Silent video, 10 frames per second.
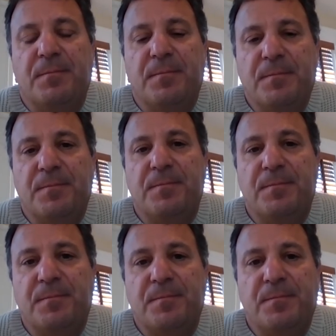
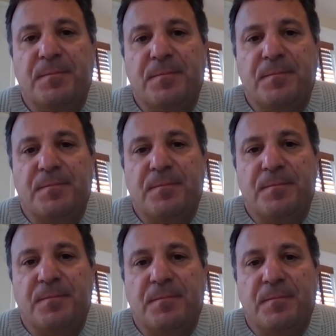
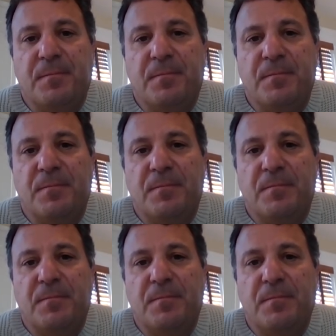
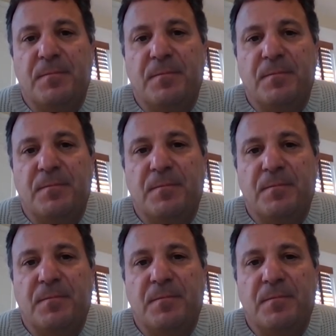
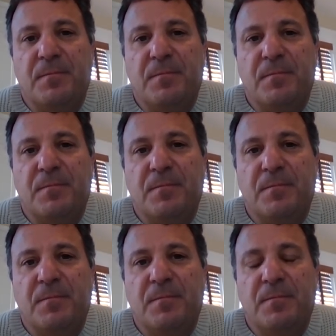
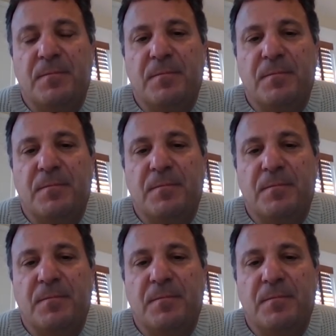(not speaking)